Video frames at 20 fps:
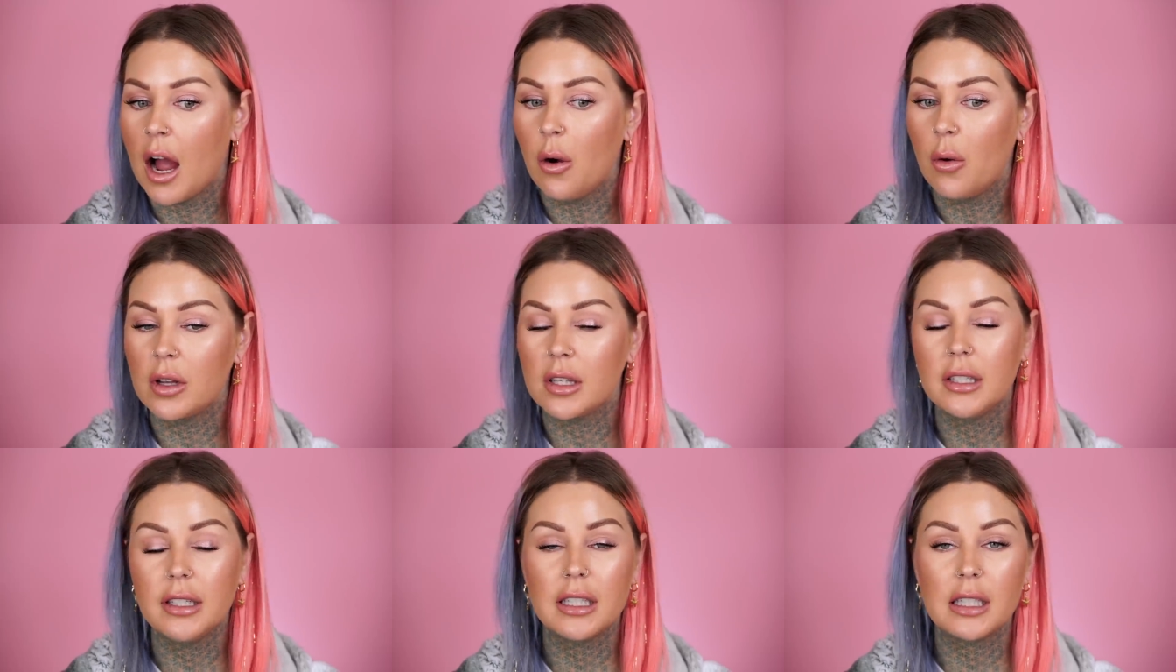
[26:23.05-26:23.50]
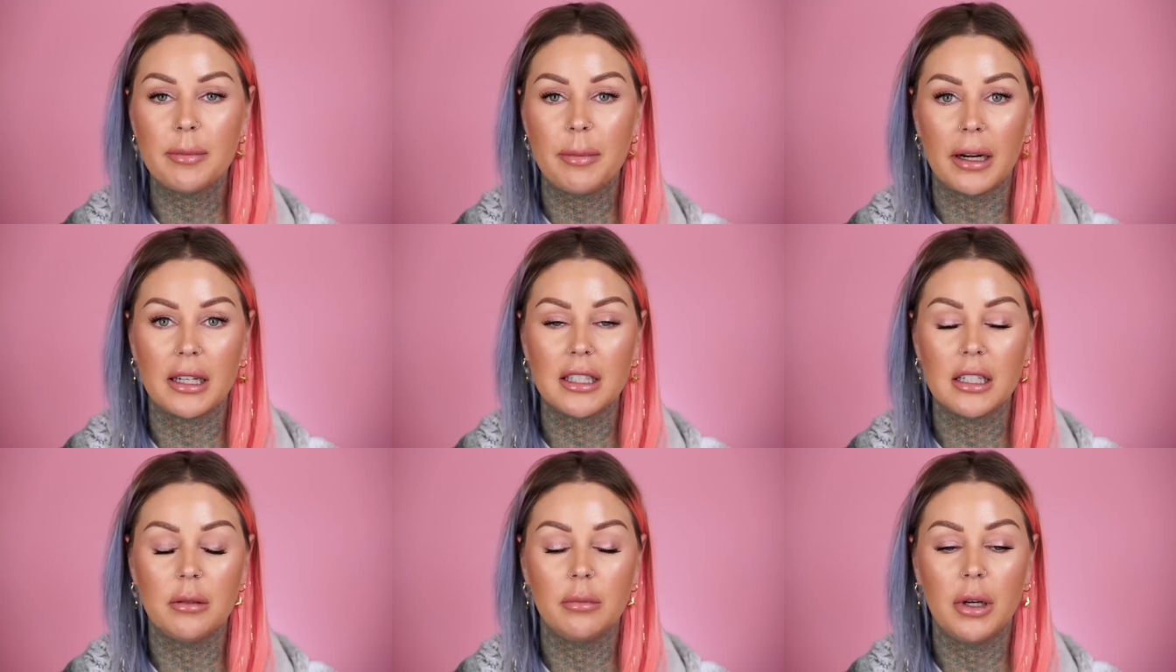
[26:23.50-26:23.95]
wasn't
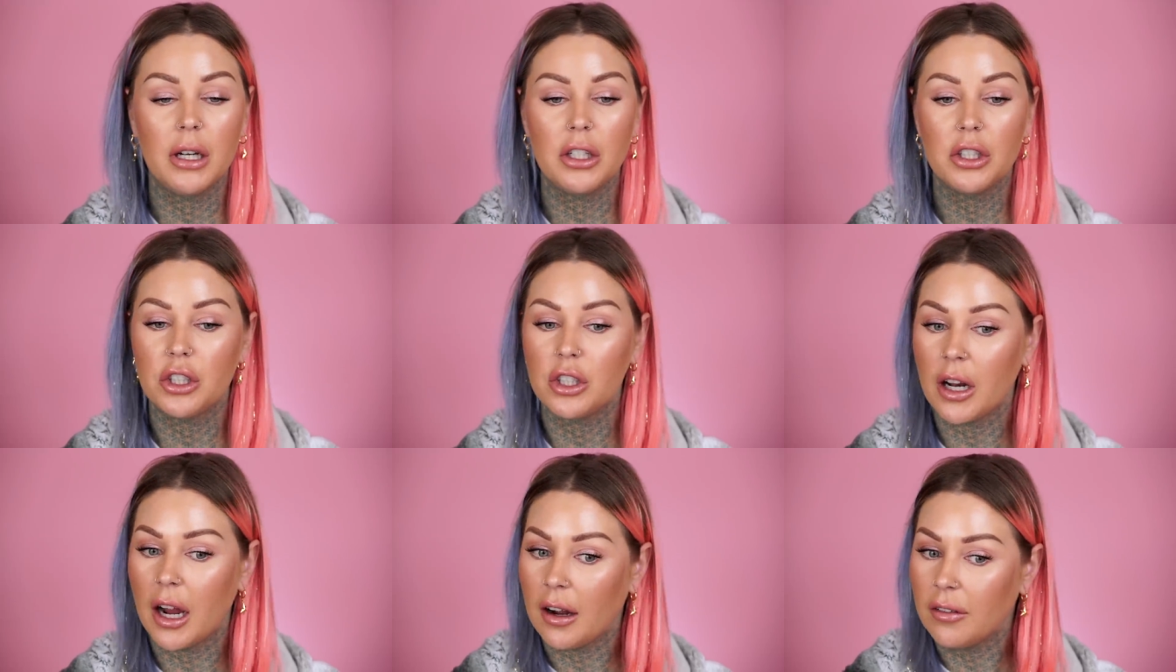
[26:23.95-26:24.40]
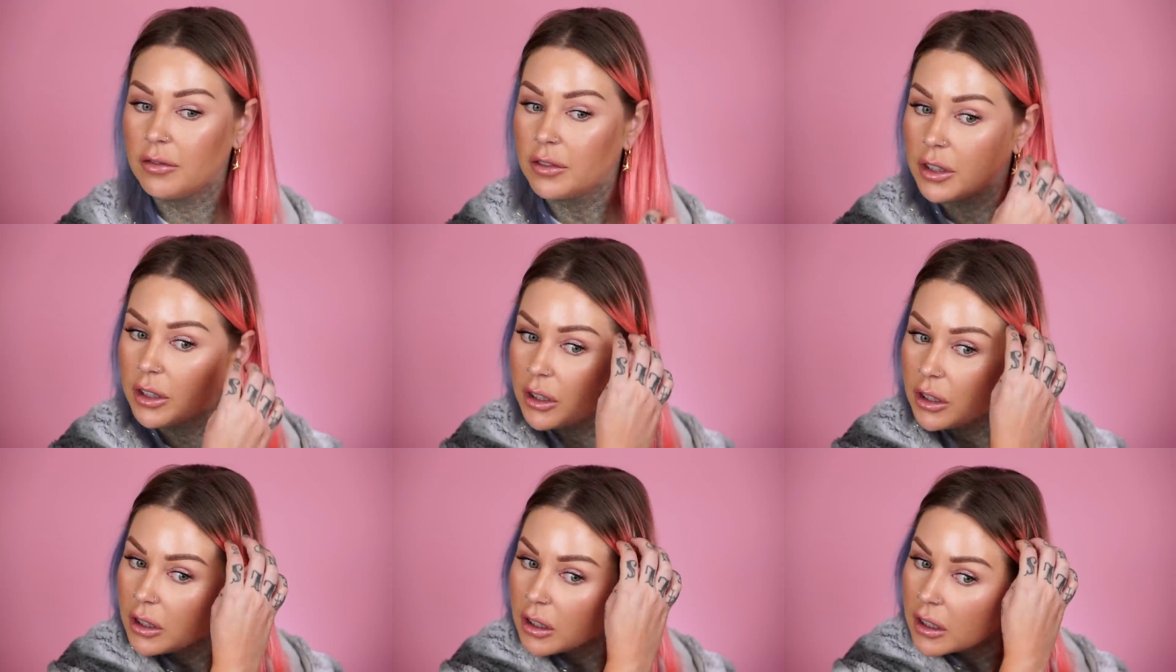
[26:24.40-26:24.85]
expecting much
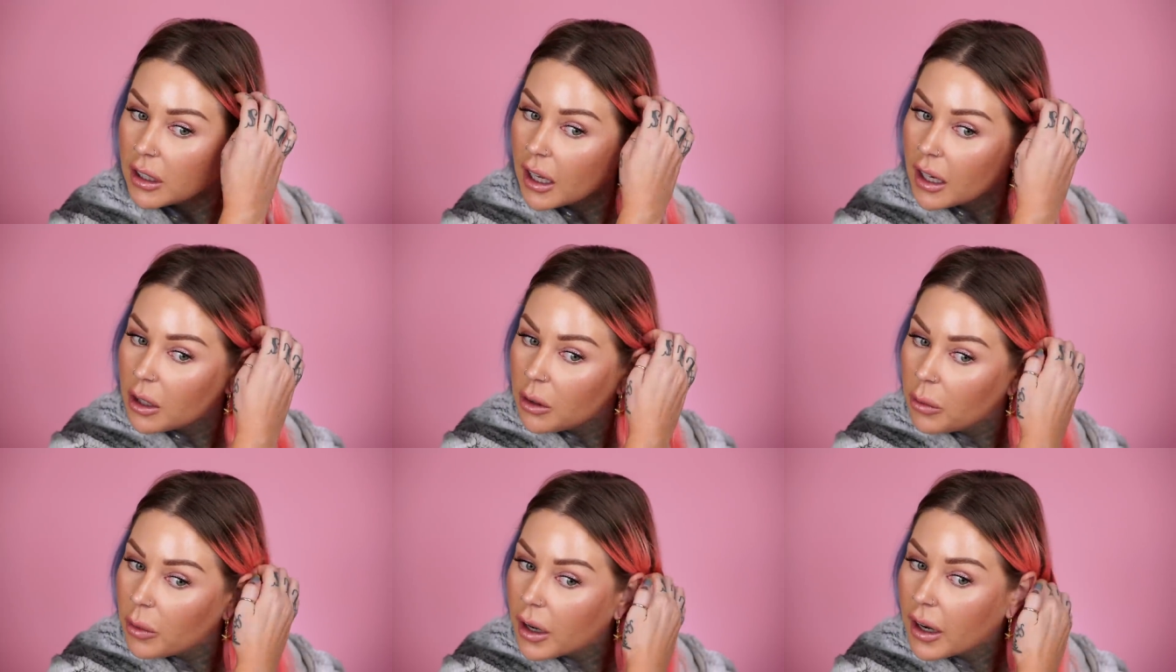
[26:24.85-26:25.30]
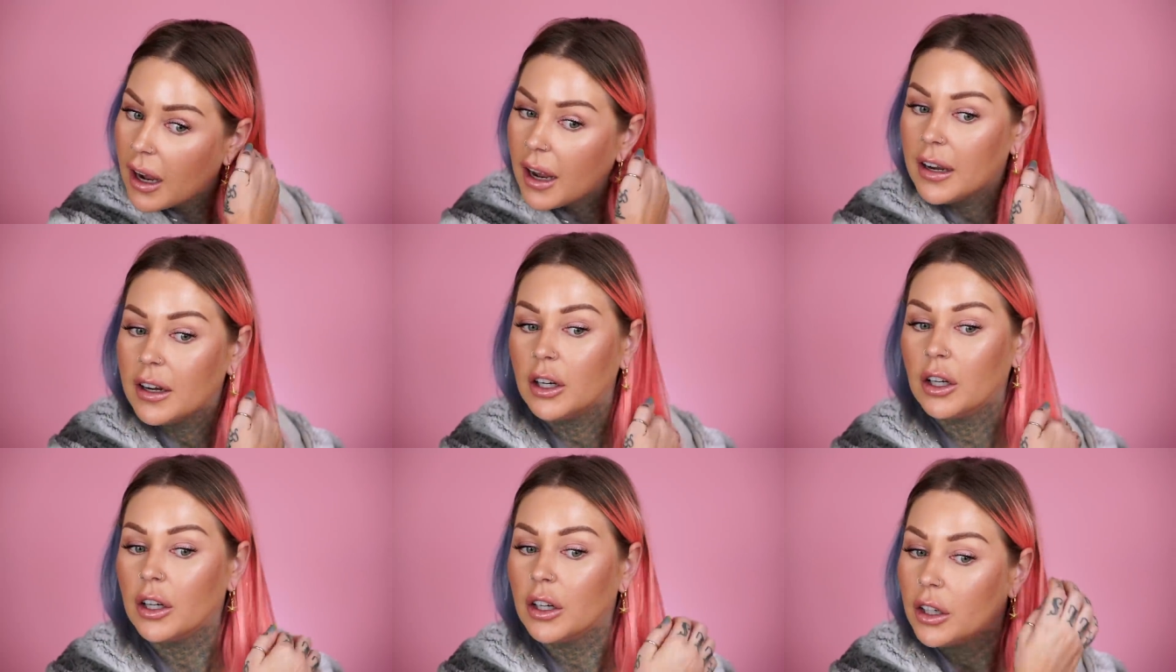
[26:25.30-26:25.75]
after kind of what
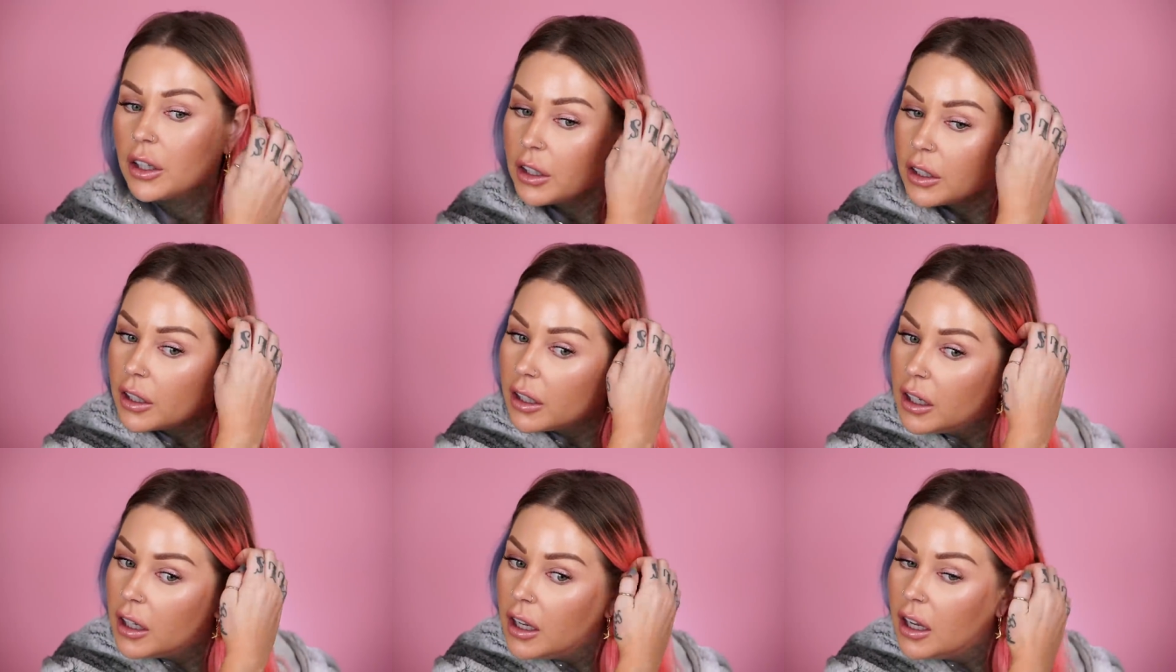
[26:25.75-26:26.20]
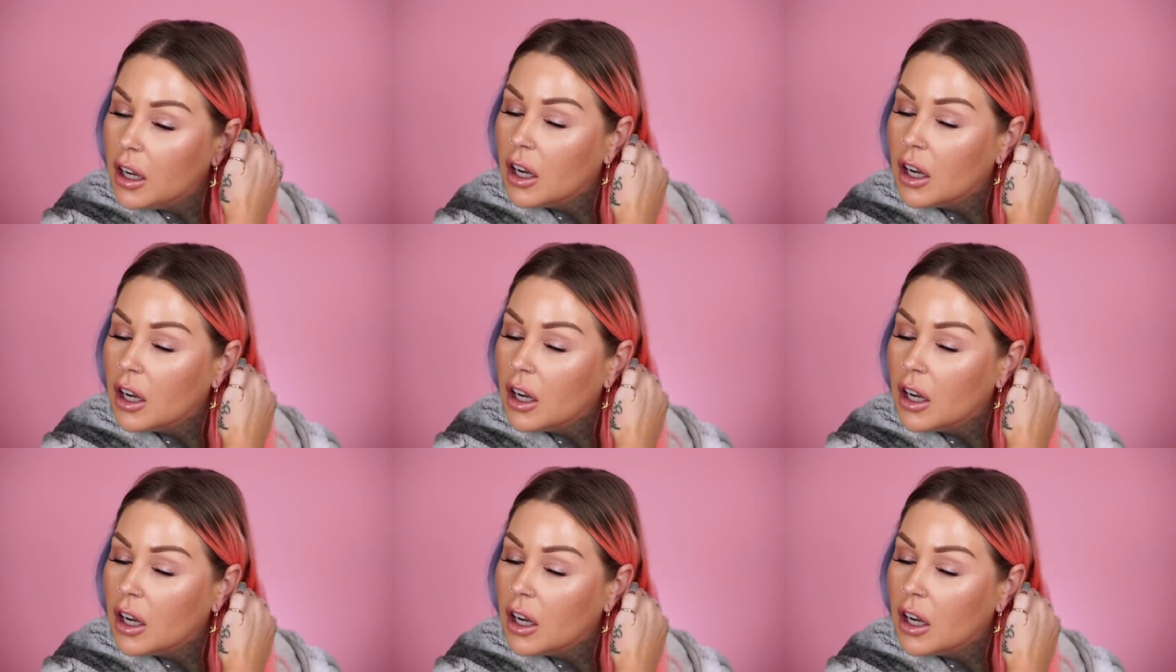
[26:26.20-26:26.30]
I'd heard